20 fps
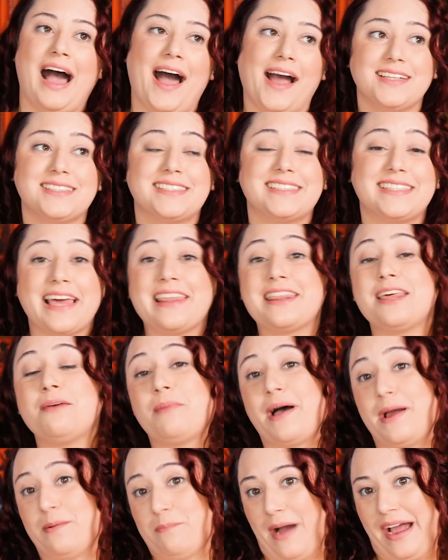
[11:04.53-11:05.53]
I'd say that
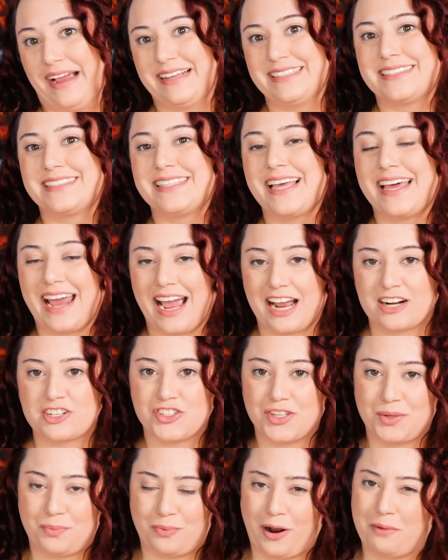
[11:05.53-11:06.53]
my mindset
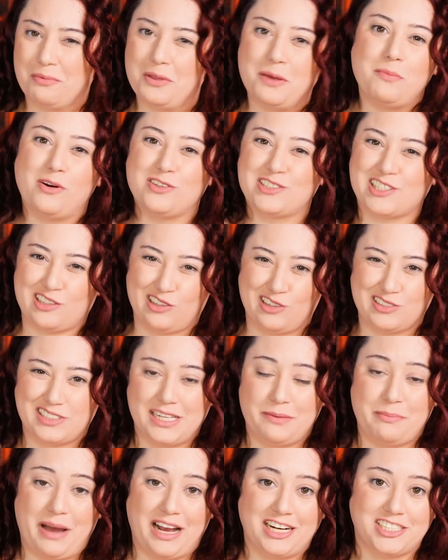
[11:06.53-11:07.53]
actually probably most
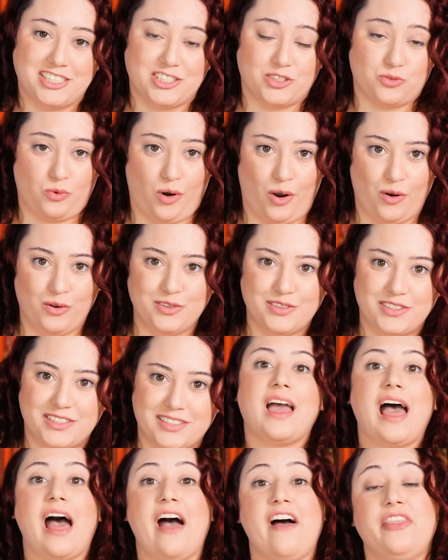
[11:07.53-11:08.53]
closely matches Rose.